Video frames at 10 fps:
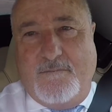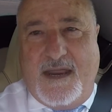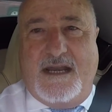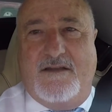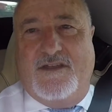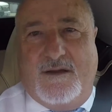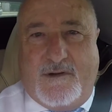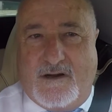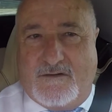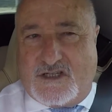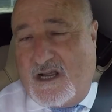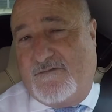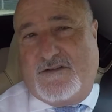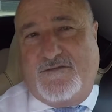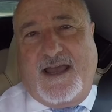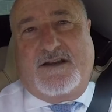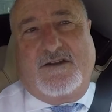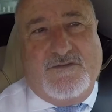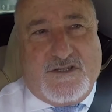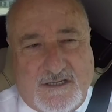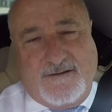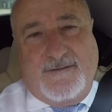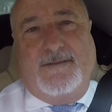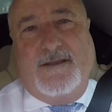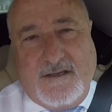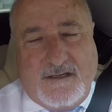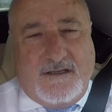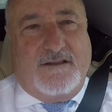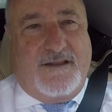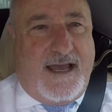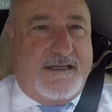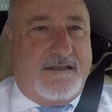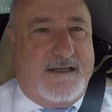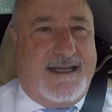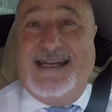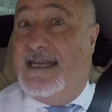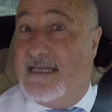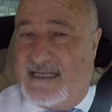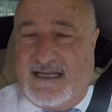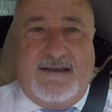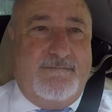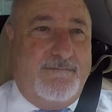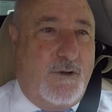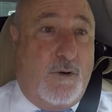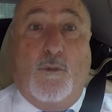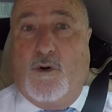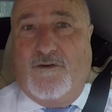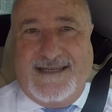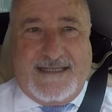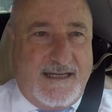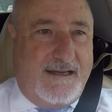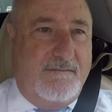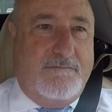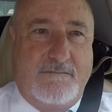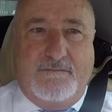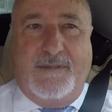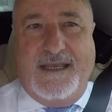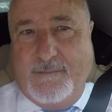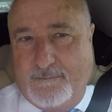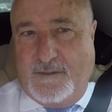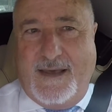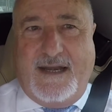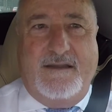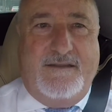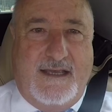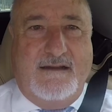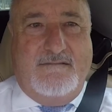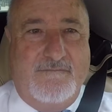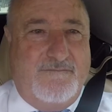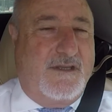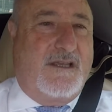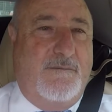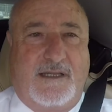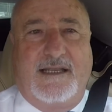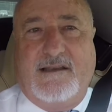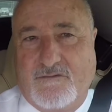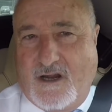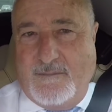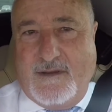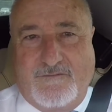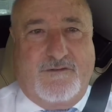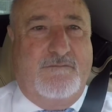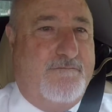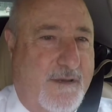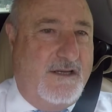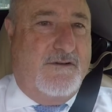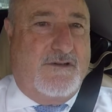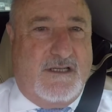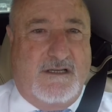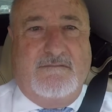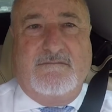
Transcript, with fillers: Many of them are soft factors that can easily or more easily be implemented than completely robbing from Peter to